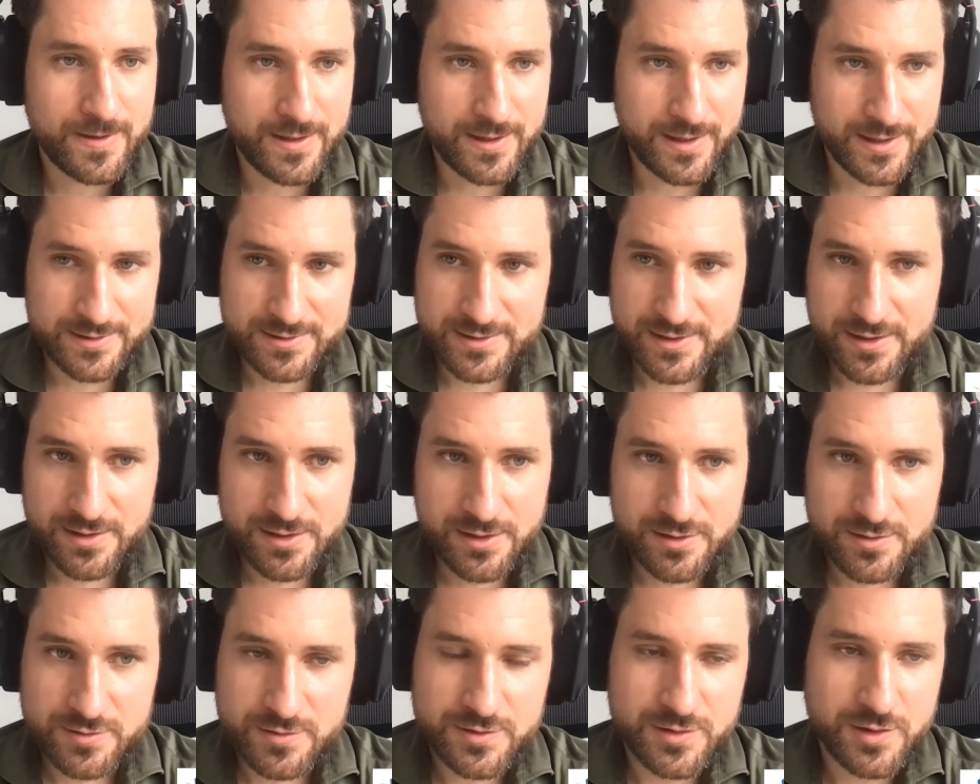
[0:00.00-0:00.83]

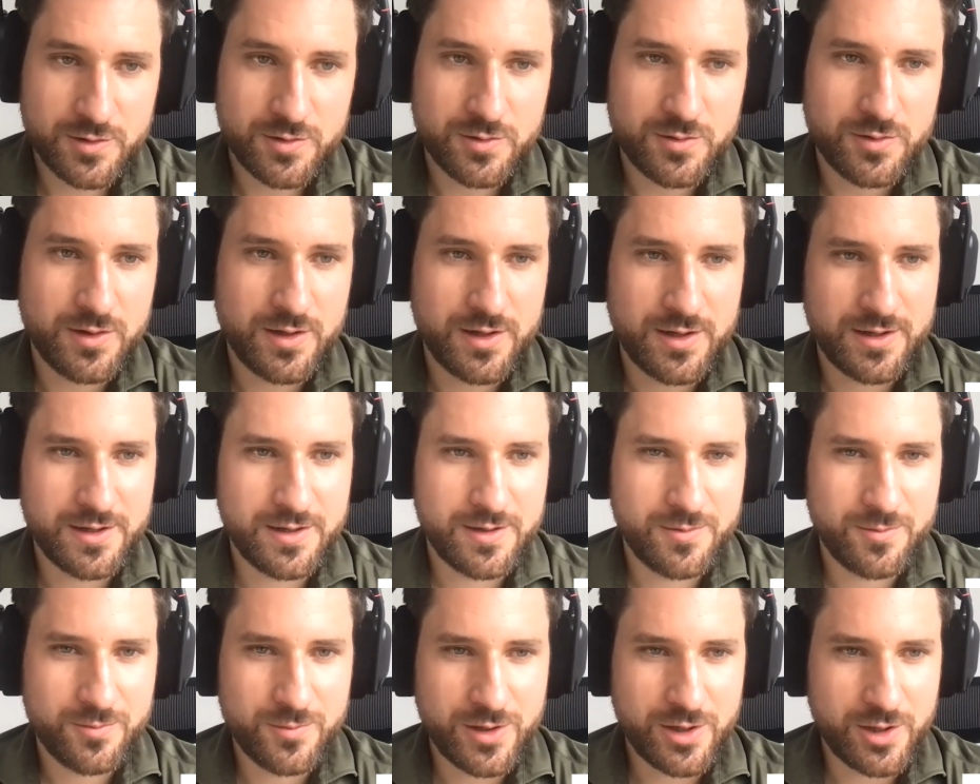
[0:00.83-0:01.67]
Exactly. So
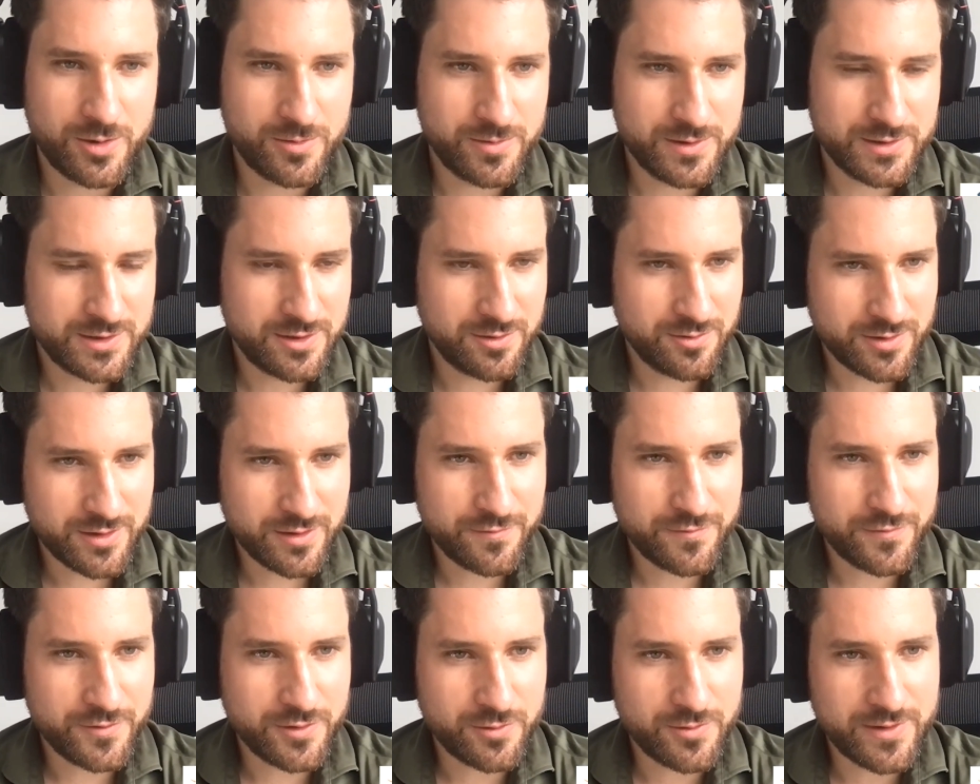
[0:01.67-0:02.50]
we are always
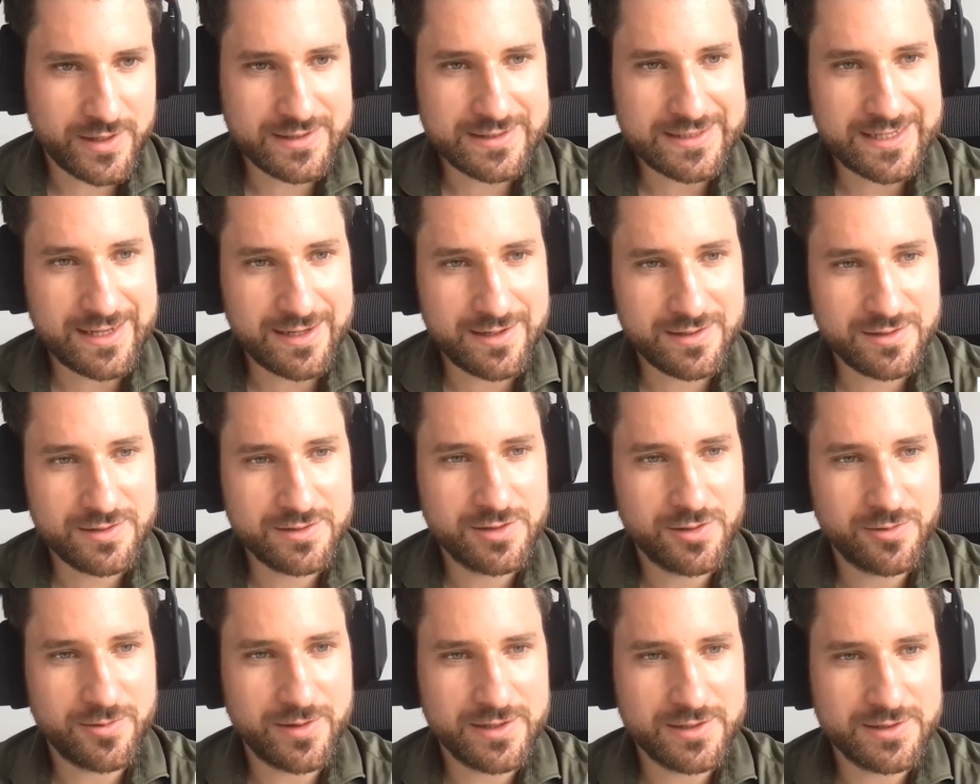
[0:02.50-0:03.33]
looking for great
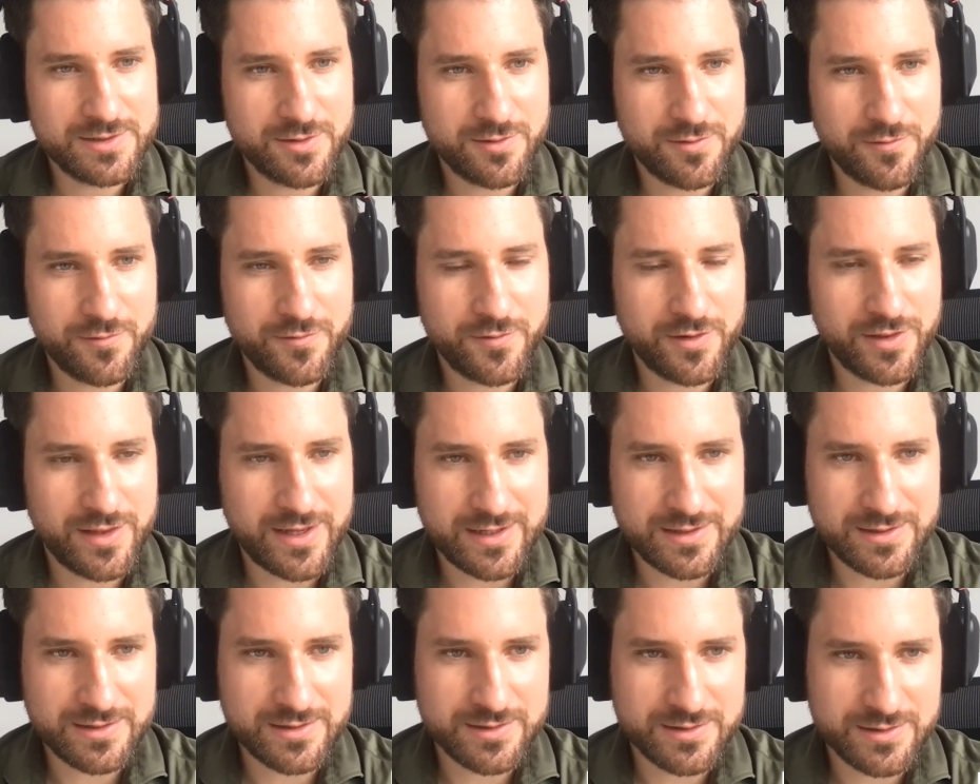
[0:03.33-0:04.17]
talent, right? So for
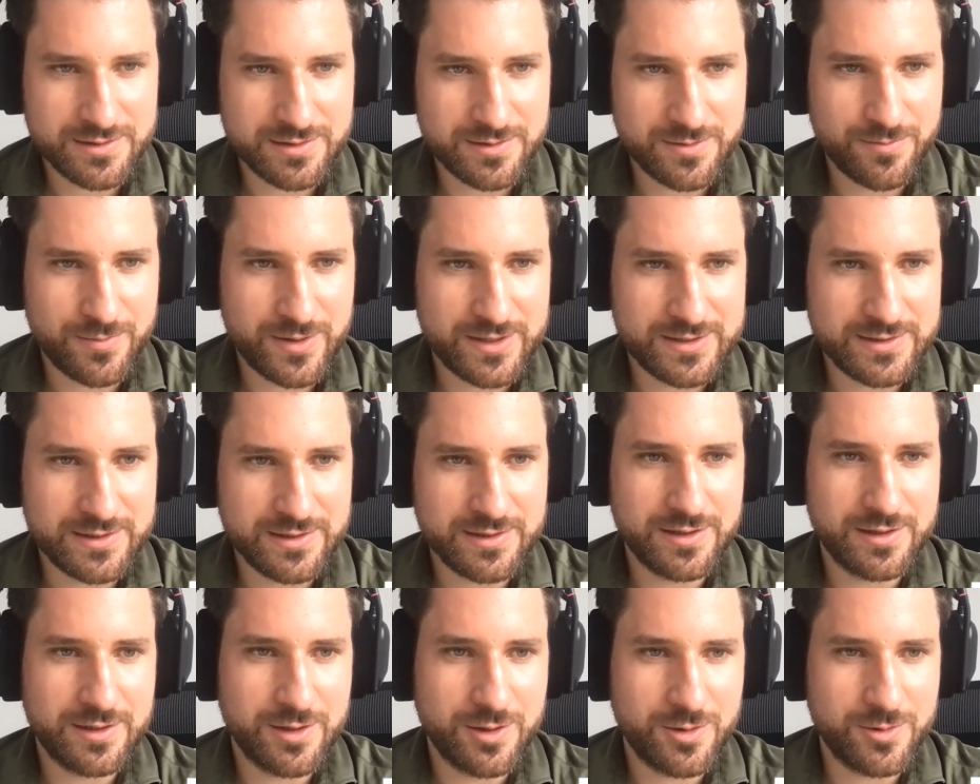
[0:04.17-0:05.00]
that, it's
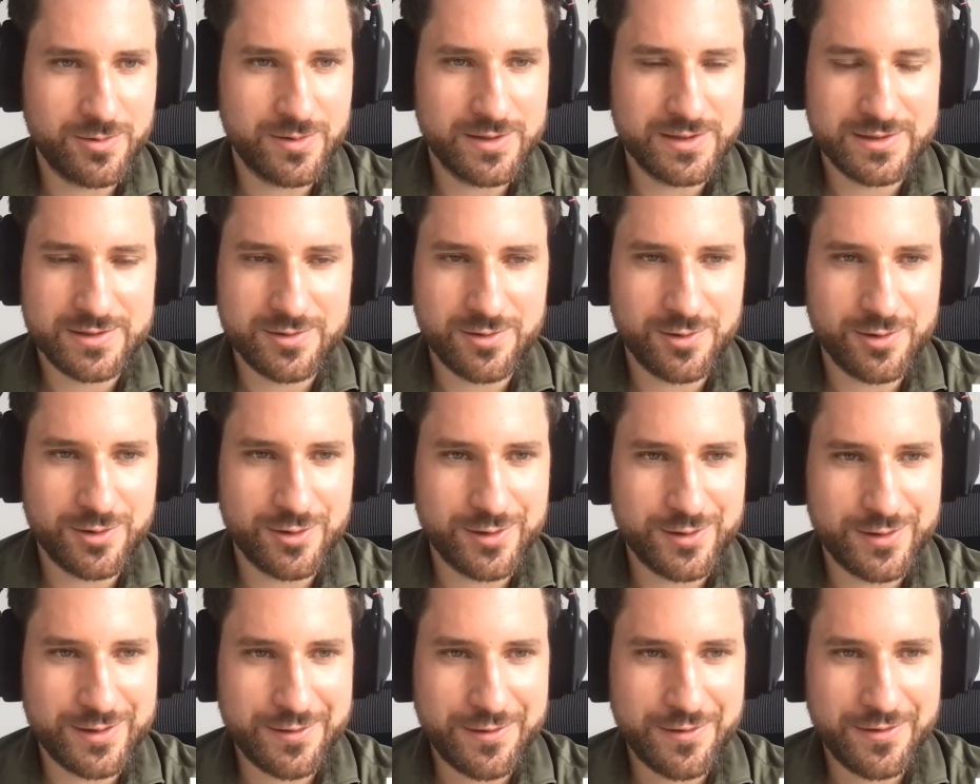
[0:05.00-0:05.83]
basically always all
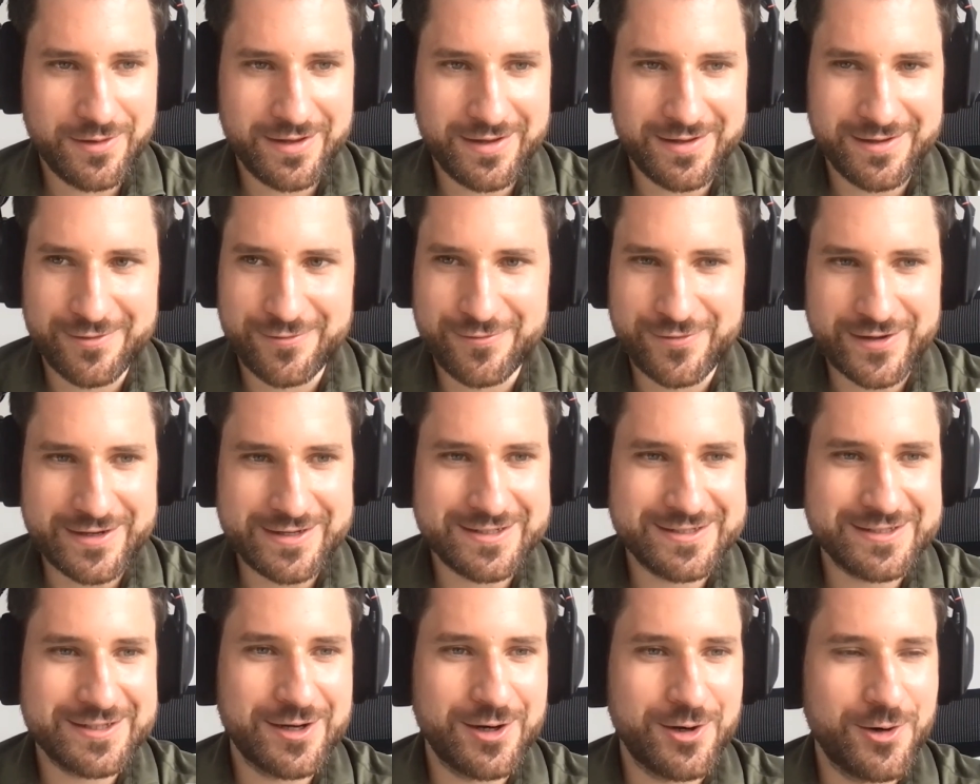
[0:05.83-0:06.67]
the
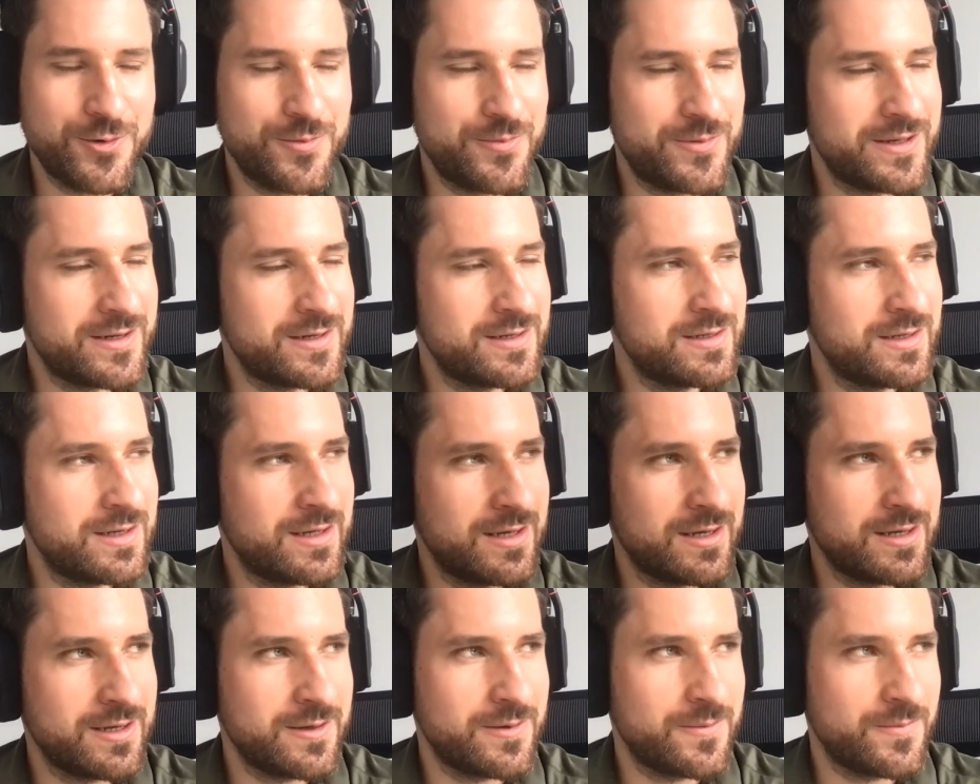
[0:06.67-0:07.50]
funnels are
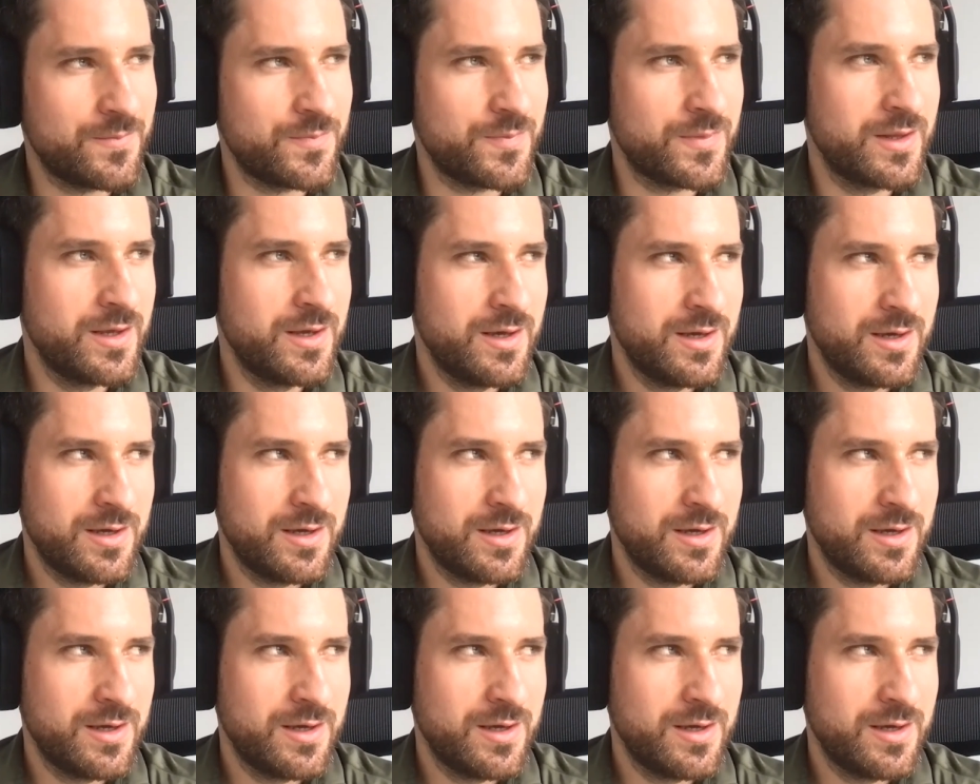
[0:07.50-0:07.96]
open.